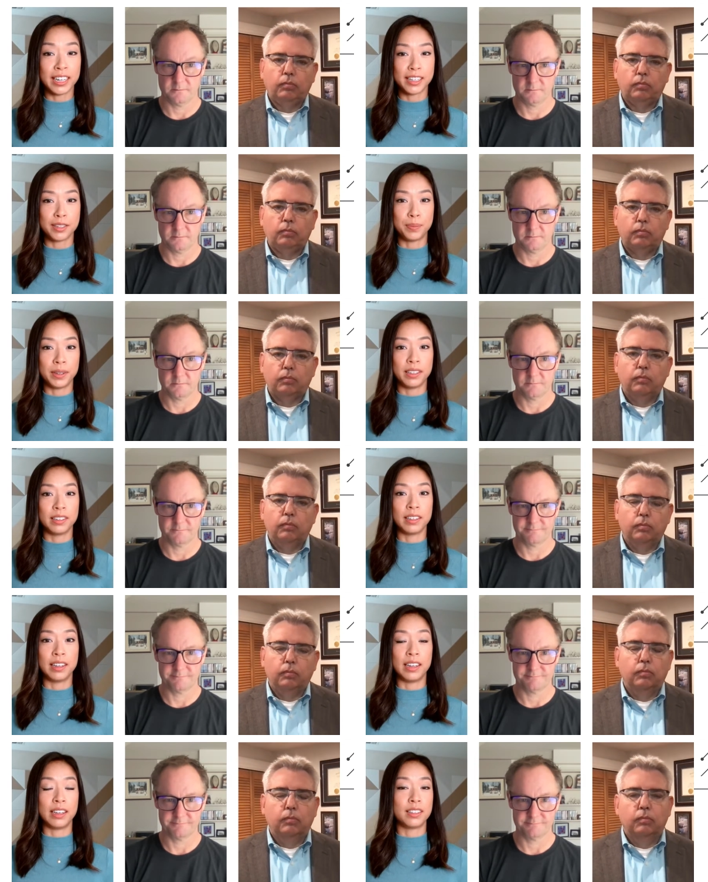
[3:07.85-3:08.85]
Speaker 1: has been
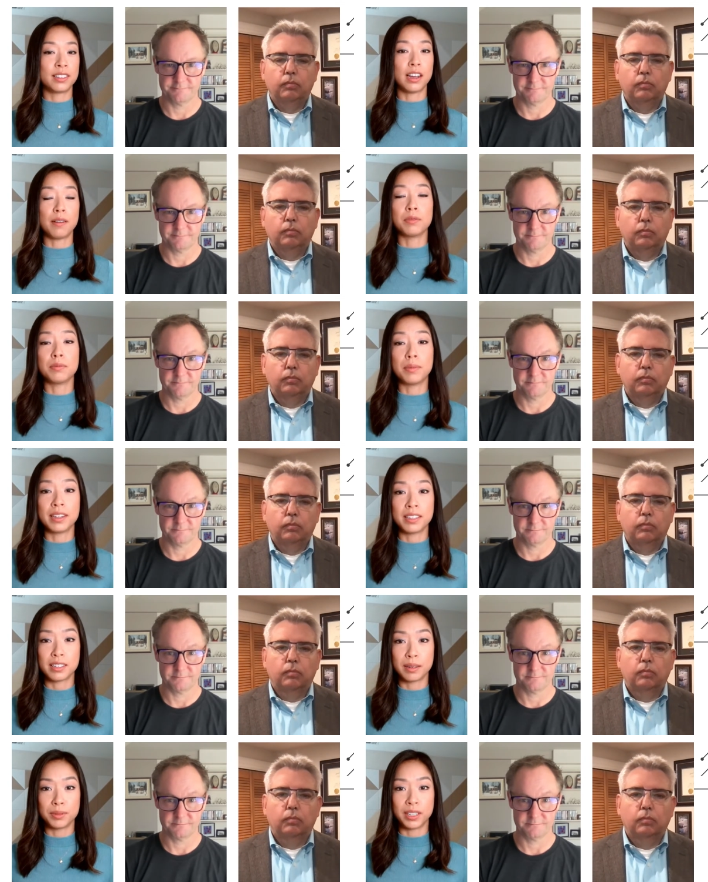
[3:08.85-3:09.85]
a top of mind
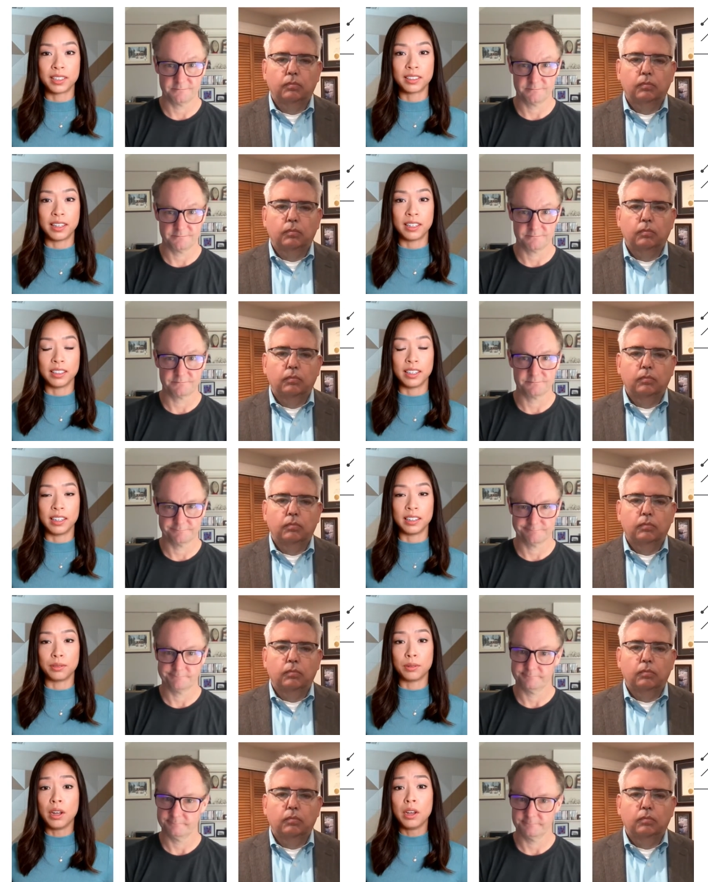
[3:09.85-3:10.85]
subject lately,
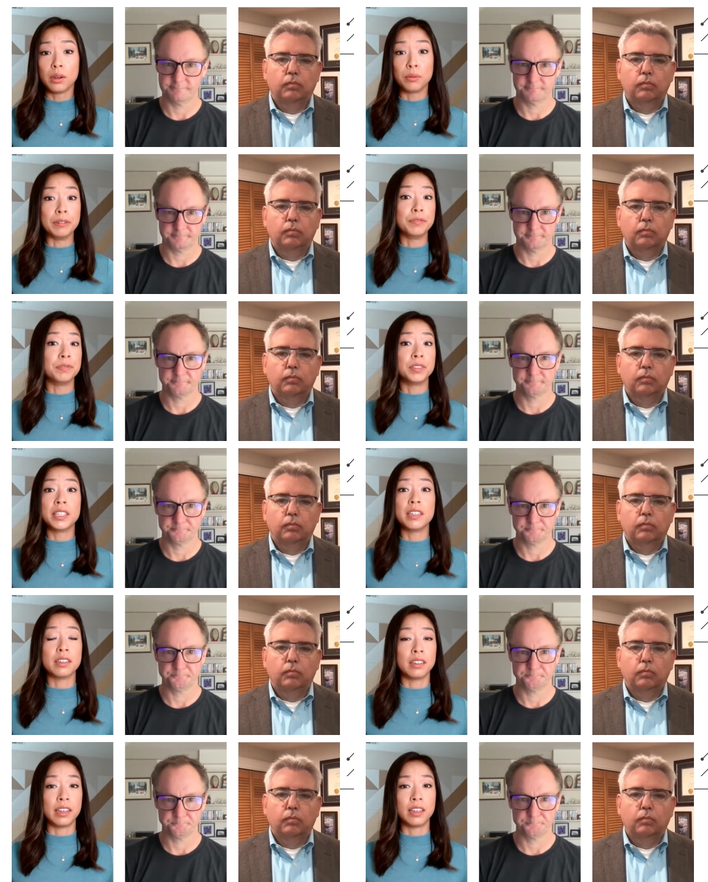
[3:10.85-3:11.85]
and we've
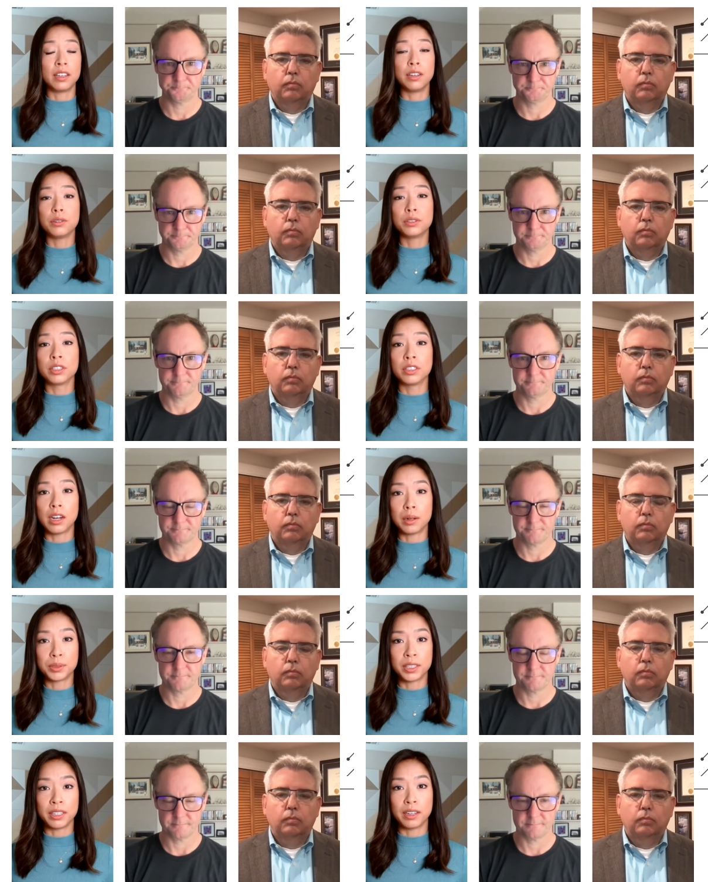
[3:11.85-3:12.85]
seen a huge
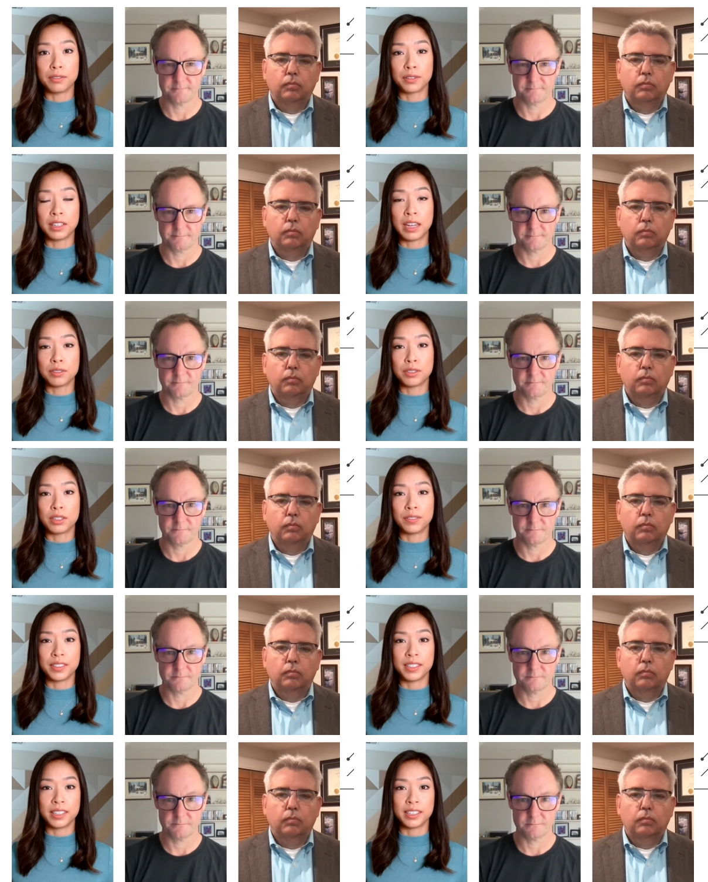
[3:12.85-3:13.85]
adoption of cloud
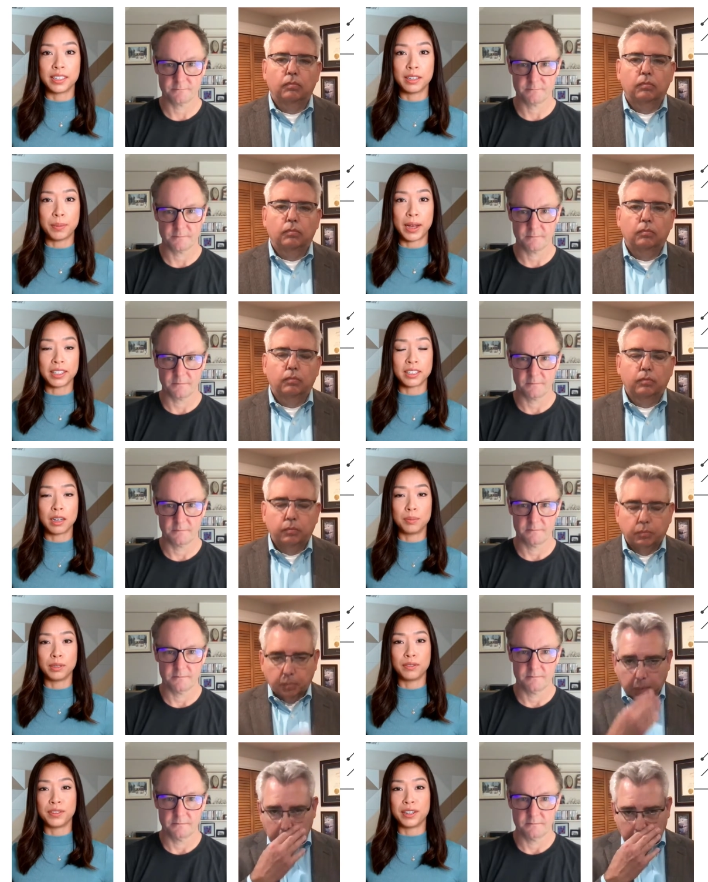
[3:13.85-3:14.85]
services in the past
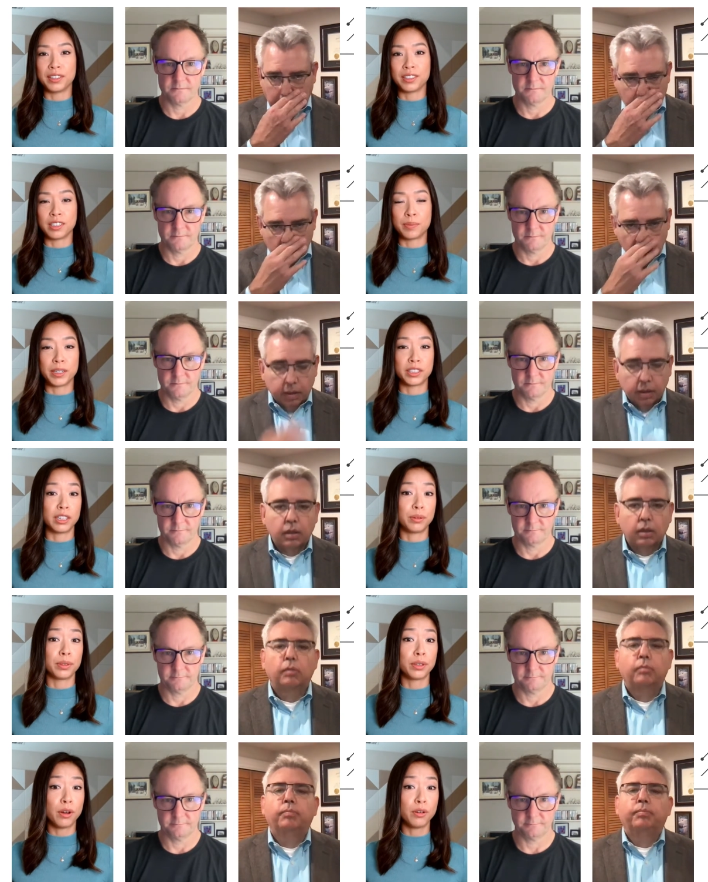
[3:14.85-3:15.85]
couple of years, especially
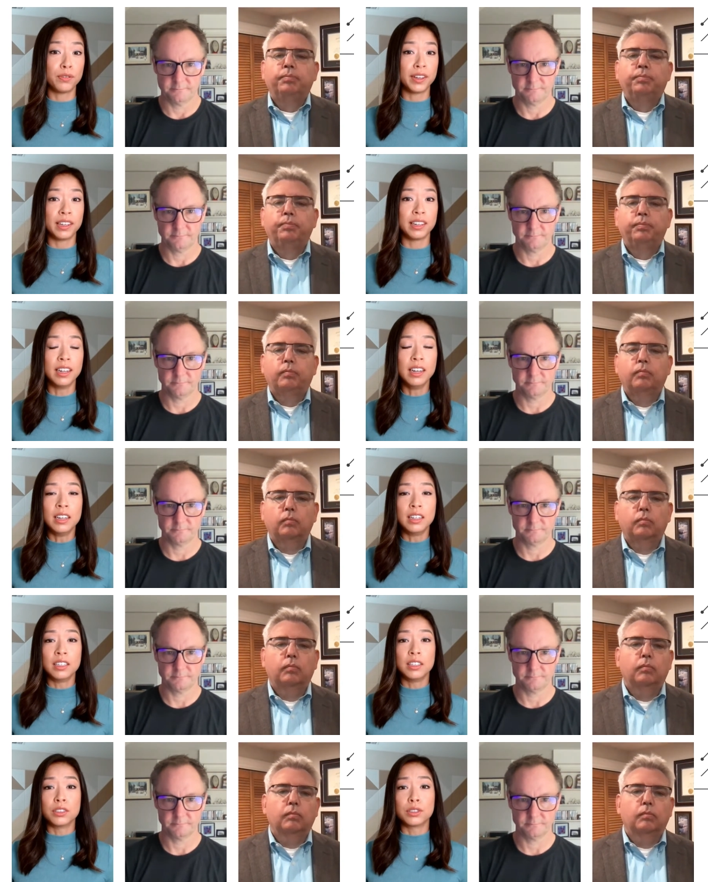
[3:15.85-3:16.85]
with COVID.
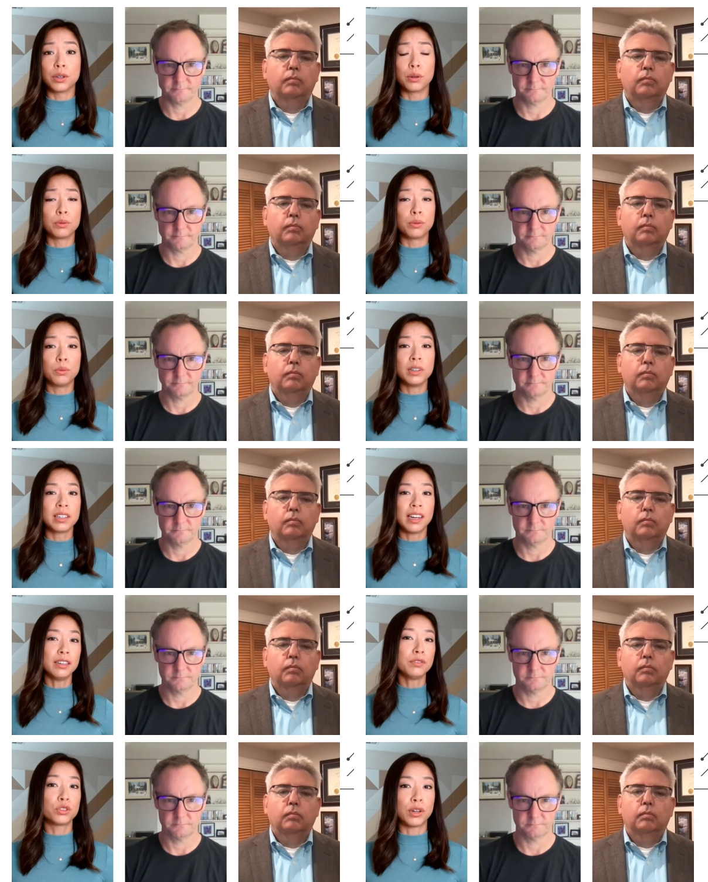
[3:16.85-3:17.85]
So what kind
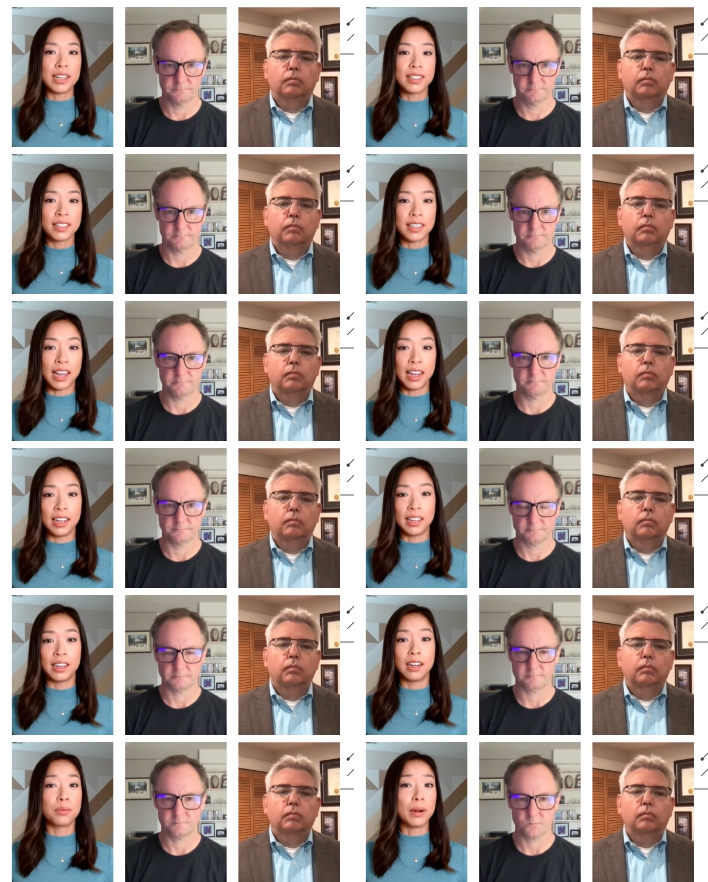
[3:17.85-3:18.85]
of trends uh,
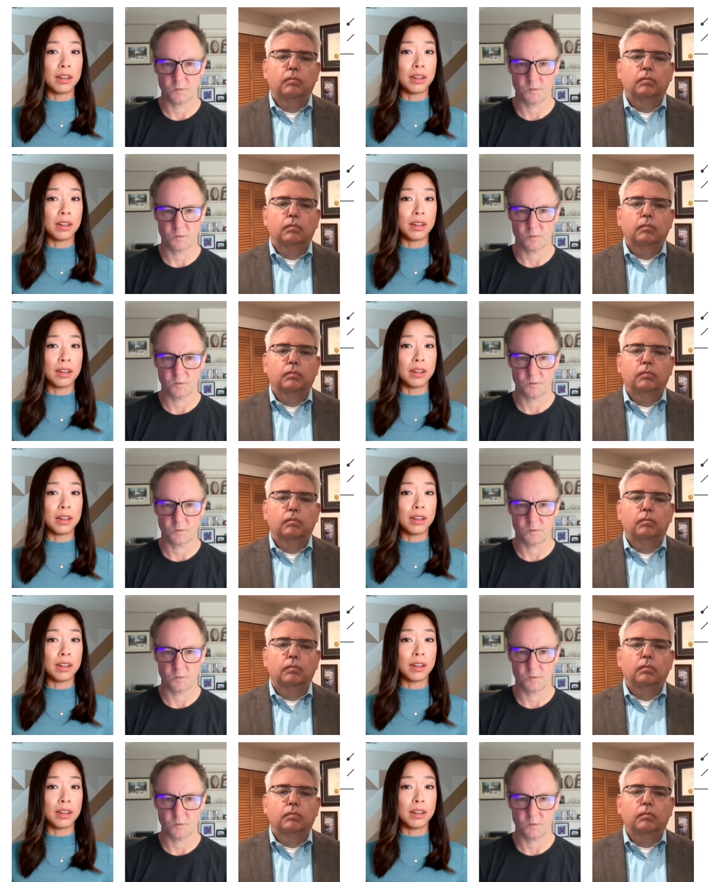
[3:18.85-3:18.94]
around